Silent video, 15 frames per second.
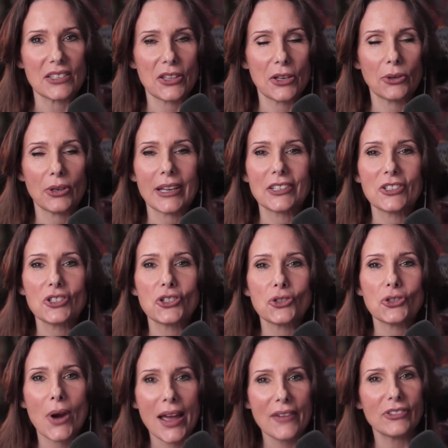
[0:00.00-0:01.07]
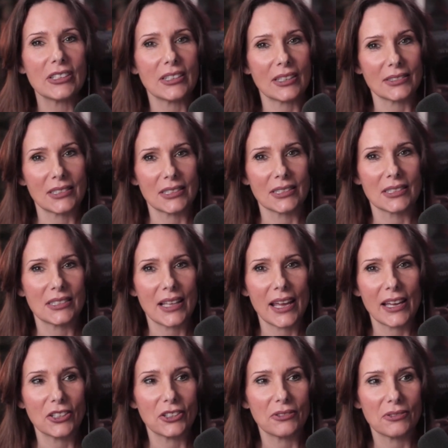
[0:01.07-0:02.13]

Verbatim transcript: They're extravagances that